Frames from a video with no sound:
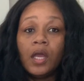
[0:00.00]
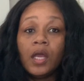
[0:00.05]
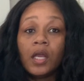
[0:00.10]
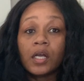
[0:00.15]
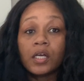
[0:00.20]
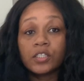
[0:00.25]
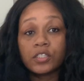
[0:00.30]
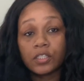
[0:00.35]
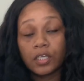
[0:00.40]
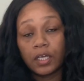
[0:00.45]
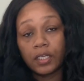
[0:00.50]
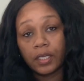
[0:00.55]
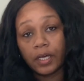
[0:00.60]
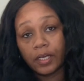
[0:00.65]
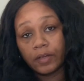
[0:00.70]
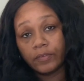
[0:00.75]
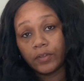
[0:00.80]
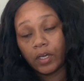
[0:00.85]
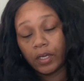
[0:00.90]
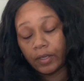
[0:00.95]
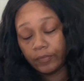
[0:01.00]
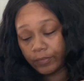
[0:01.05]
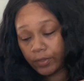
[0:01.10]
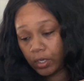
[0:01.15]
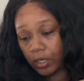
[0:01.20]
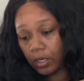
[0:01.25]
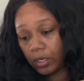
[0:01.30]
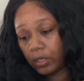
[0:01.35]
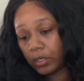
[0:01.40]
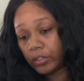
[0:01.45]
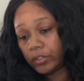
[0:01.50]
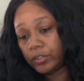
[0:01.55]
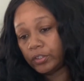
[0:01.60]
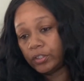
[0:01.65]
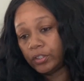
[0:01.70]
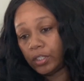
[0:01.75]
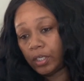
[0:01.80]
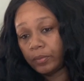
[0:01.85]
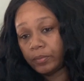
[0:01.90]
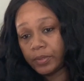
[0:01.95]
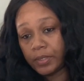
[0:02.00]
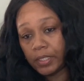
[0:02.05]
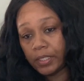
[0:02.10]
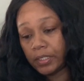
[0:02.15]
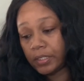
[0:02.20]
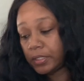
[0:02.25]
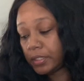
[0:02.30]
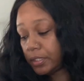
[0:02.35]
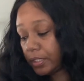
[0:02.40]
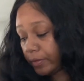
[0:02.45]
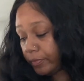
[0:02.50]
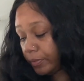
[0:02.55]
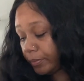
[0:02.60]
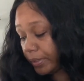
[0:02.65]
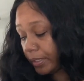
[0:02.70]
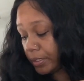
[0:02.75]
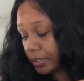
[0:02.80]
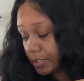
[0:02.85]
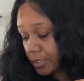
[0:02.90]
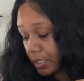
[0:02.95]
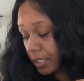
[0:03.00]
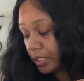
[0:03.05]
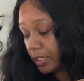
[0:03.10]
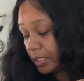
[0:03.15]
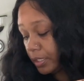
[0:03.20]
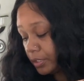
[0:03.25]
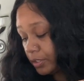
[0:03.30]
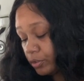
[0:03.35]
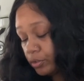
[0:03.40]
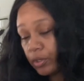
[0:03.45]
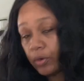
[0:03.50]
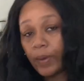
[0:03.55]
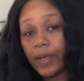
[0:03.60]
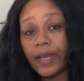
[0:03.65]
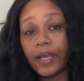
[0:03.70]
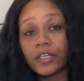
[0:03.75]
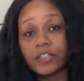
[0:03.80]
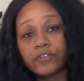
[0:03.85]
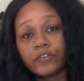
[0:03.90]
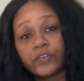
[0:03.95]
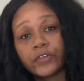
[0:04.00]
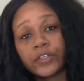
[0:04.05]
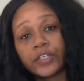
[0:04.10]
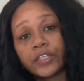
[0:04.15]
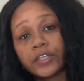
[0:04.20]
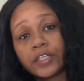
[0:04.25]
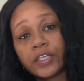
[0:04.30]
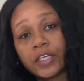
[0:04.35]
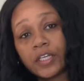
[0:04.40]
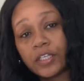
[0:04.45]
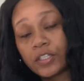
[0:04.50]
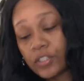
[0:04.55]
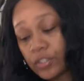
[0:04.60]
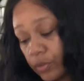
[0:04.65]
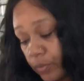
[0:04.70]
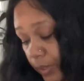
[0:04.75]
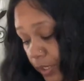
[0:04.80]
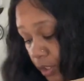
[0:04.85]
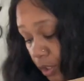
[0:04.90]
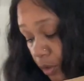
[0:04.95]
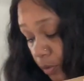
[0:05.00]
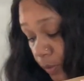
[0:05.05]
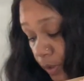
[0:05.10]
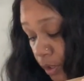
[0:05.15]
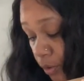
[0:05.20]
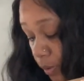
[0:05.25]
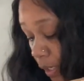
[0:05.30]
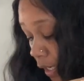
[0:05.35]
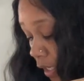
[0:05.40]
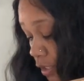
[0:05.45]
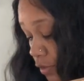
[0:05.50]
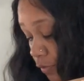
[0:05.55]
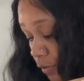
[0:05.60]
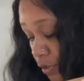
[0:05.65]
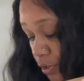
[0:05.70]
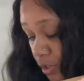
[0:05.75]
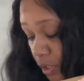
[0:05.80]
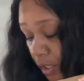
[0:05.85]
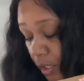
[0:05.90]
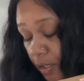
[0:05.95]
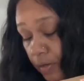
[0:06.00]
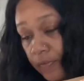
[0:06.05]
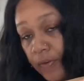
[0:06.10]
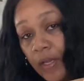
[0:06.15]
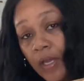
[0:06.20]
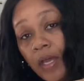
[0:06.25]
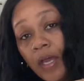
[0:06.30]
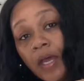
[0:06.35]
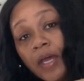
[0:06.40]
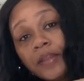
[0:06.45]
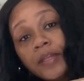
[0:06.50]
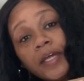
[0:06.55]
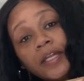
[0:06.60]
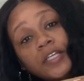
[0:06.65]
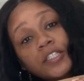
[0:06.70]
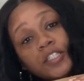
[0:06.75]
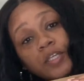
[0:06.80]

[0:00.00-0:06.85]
because a lot of y'all have called, you know what I'm saying, and everybody said you don't ask for anything, so we know when you ask for stuff that it's